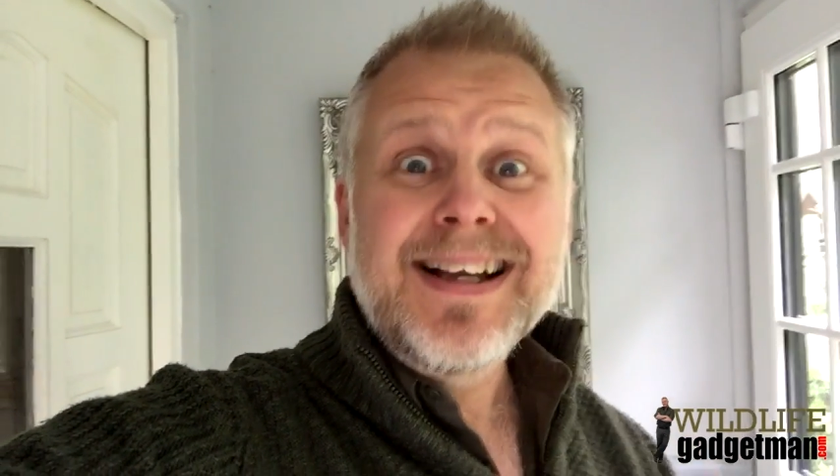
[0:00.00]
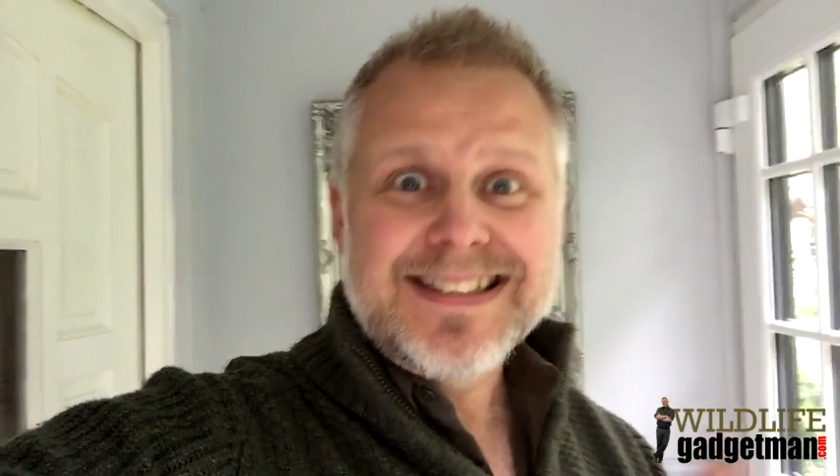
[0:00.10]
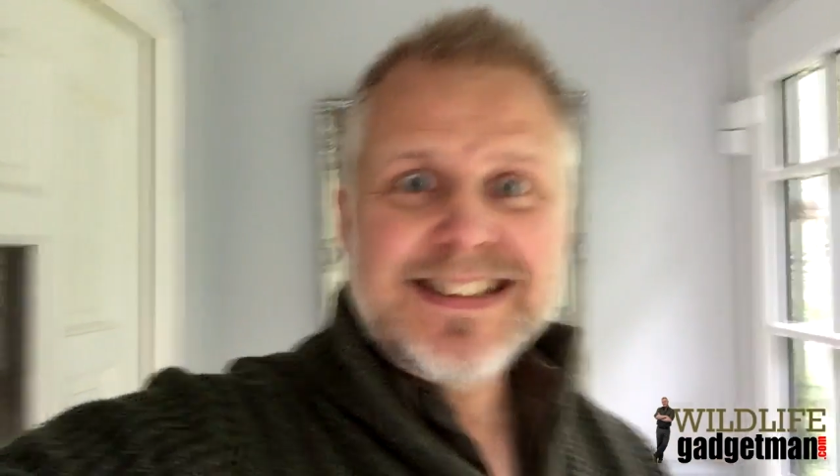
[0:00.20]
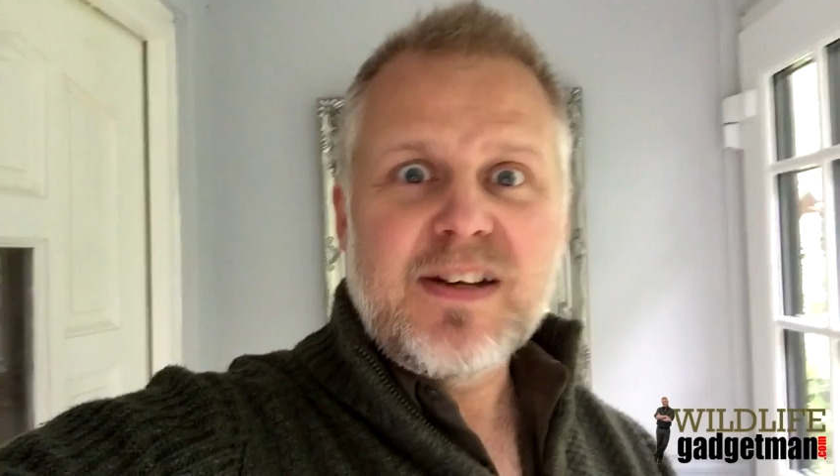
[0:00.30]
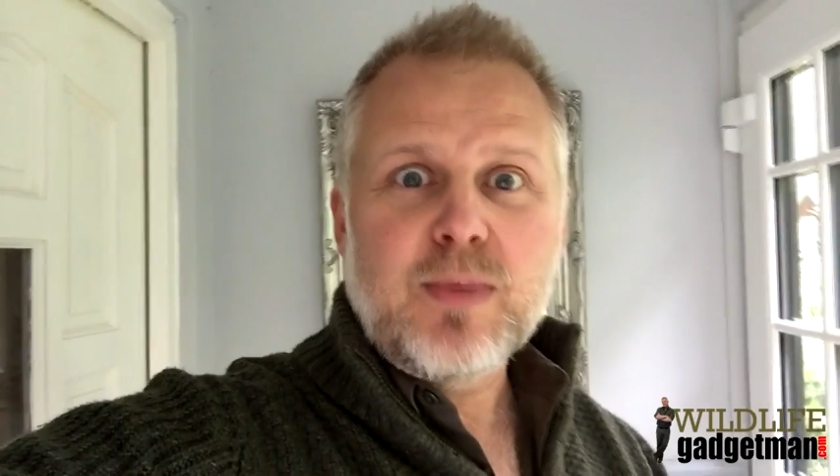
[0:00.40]

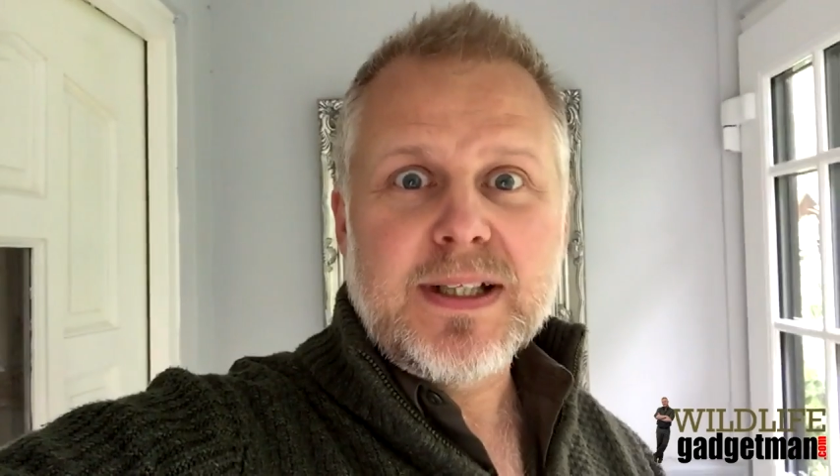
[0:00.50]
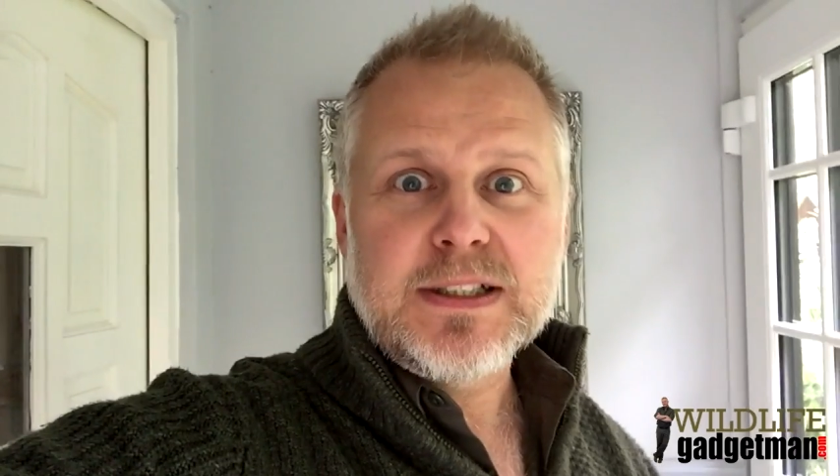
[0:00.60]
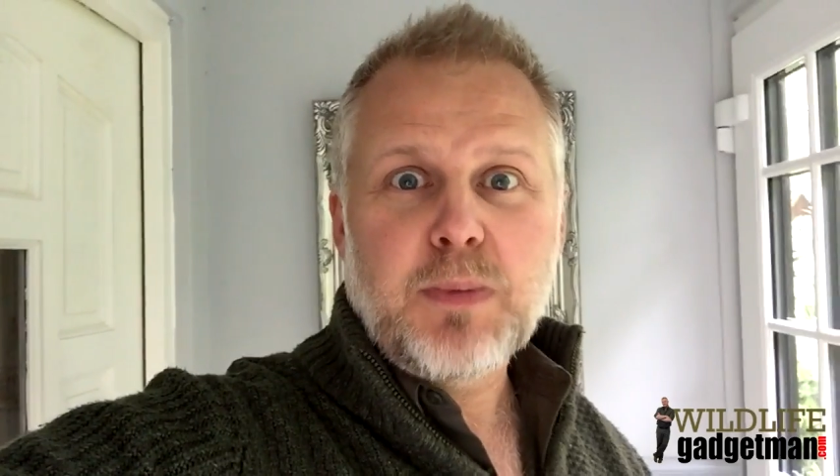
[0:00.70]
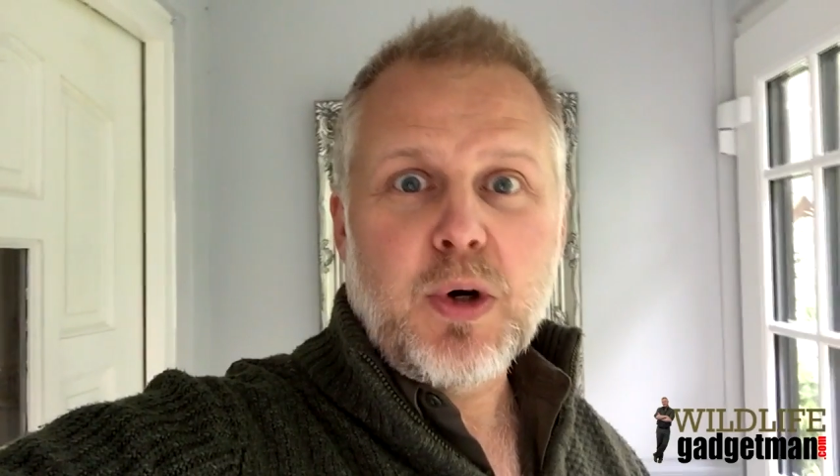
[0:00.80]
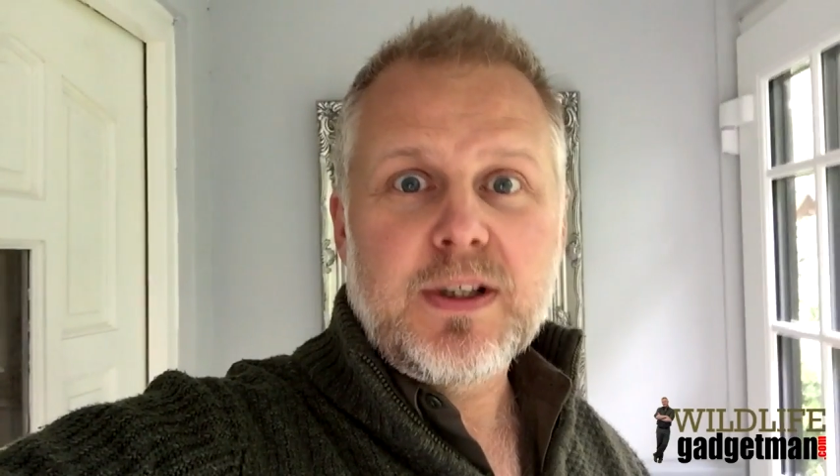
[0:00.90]
and see if we can
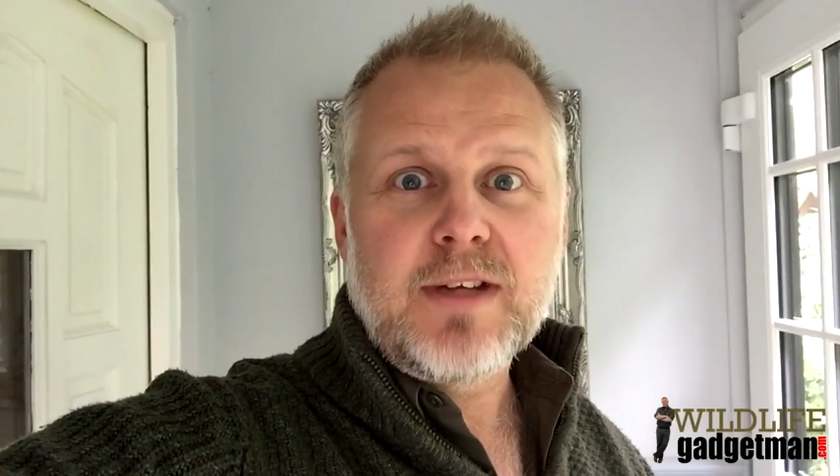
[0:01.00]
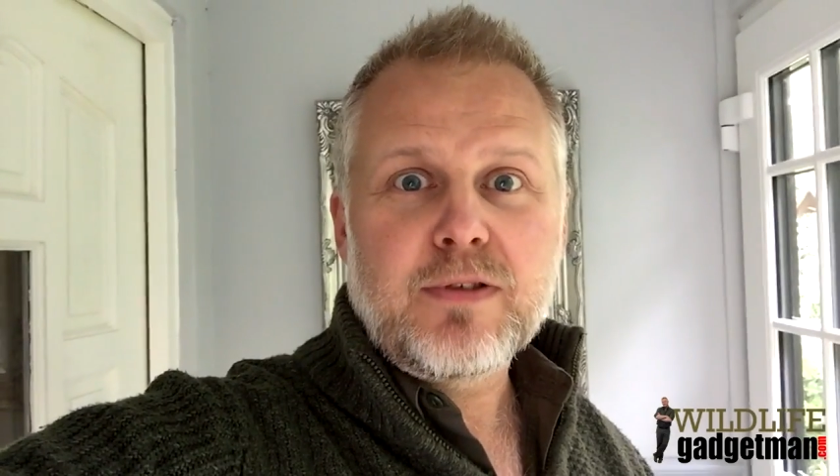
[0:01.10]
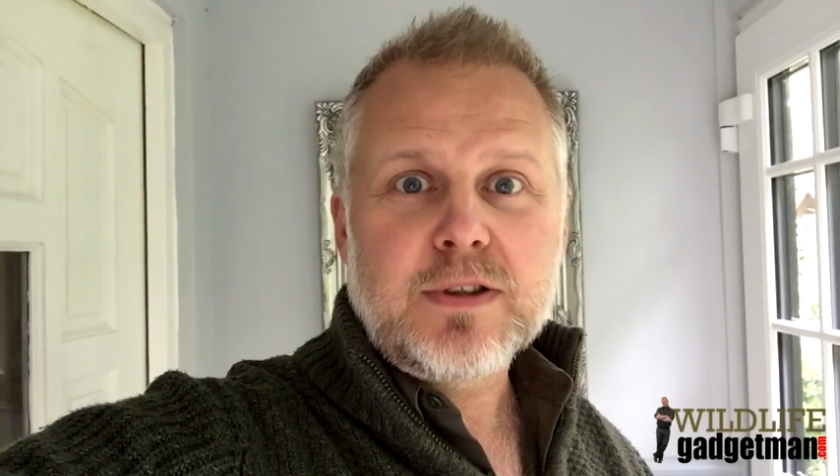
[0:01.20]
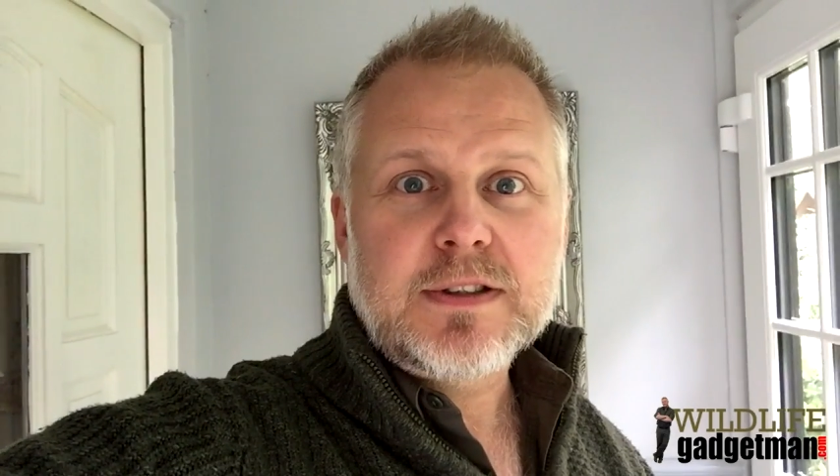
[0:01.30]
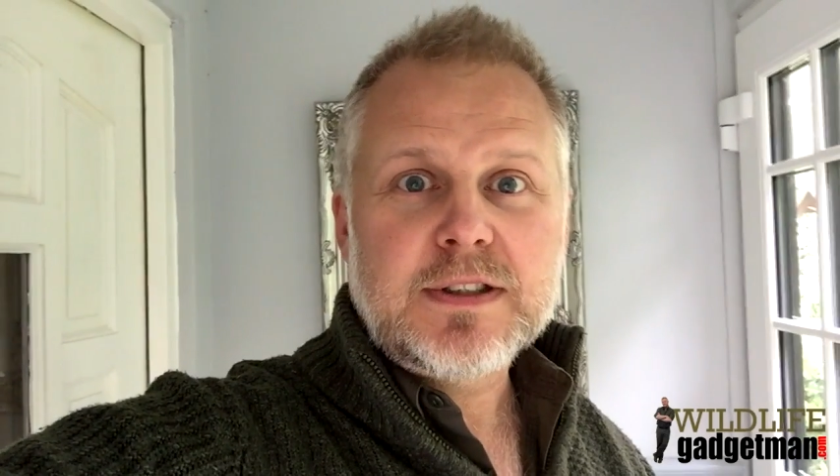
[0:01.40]
spot a
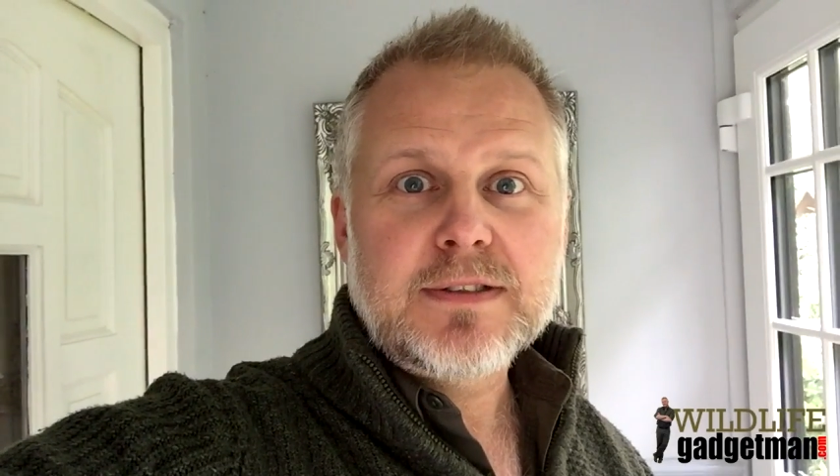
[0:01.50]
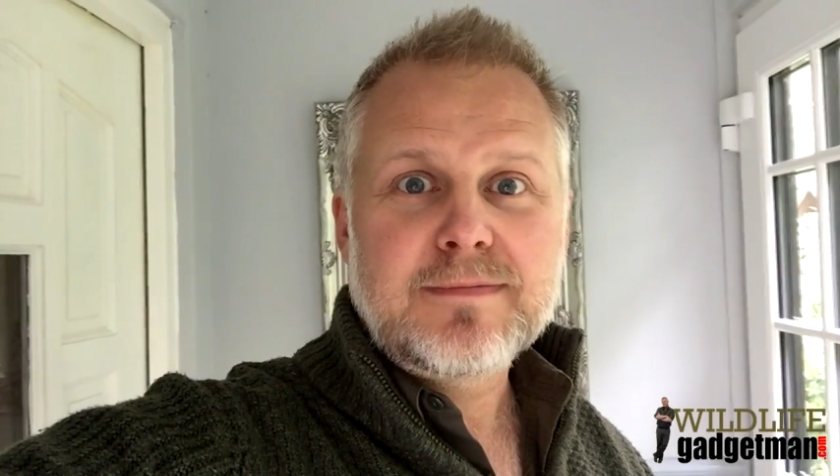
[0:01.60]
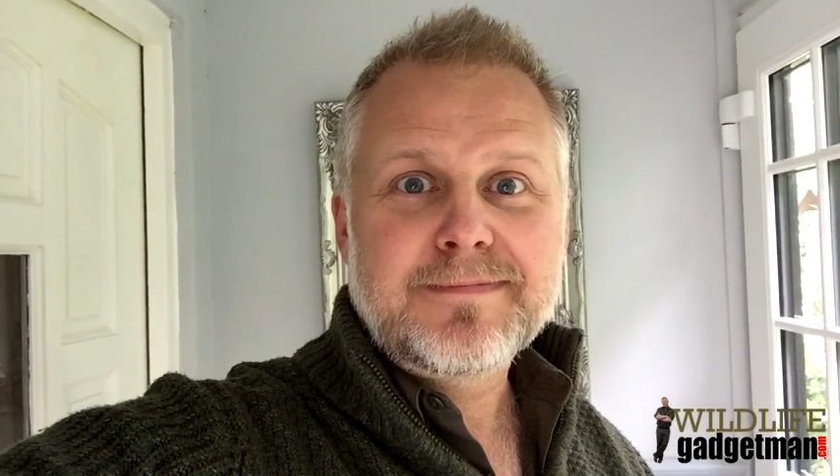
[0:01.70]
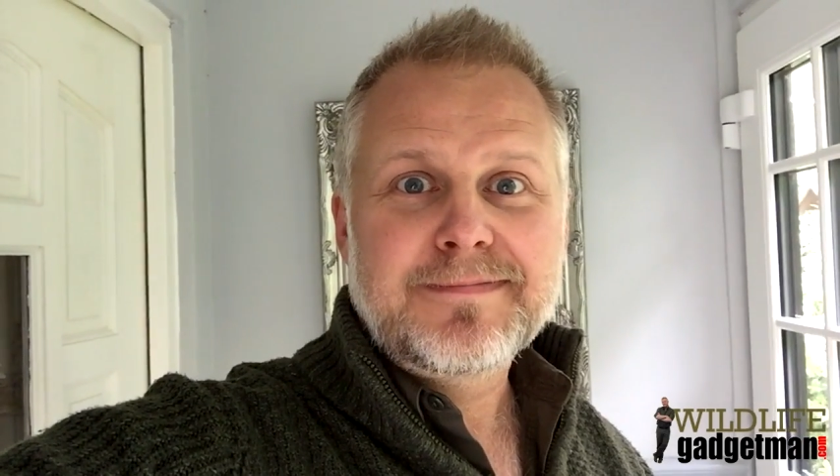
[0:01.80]
difference.